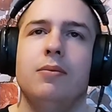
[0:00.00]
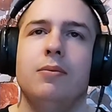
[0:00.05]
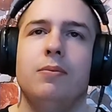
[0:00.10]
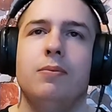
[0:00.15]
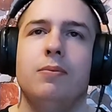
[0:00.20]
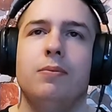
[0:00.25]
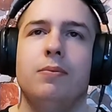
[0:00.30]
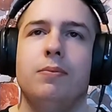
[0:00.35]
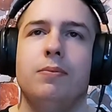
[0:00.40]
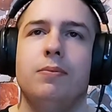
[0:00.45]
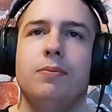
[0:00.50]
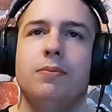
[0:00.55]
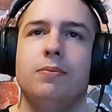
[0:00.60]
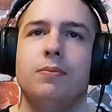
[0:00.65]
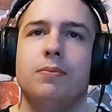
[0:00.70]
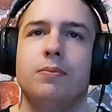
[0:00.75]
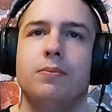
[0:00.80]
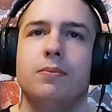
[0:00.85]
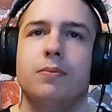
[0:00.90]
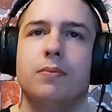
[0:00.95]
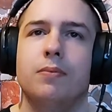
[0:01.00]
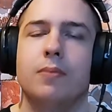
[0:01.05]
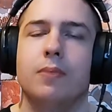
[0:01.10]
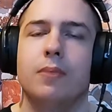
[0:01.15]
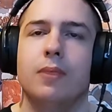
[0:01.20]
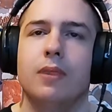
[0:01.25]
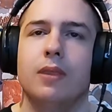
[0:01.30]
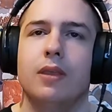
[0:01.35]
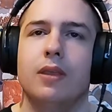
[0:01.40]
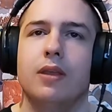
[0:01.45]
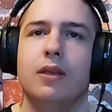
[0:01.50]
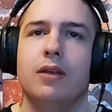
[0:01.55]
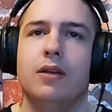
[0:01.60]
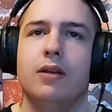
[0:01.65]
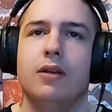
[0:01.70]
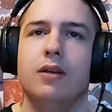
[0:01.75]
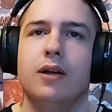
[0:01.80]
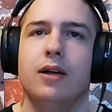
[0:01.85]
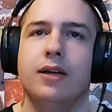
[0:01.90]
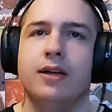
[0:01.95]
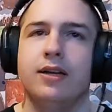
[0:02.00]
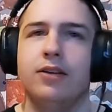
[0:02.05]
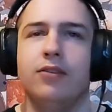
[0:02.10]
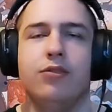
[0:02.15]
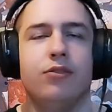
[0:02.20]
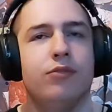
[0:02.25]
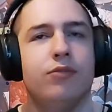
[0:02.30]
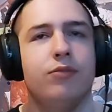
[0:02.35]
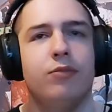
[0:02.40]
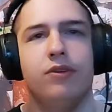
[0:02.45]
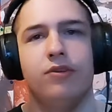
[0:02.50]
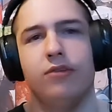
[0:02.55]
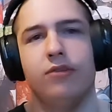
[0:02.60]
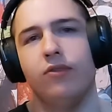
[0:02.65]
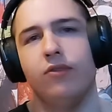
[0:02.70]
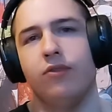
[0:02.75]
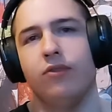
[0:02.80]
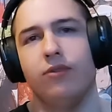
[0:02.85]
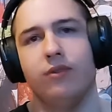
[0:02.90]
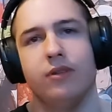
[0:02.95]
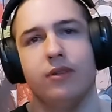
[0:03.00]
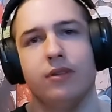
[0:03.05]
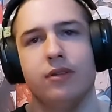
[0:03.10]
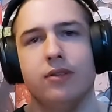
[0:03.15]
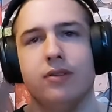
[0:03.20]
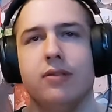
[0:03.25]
I guess you've been so strong.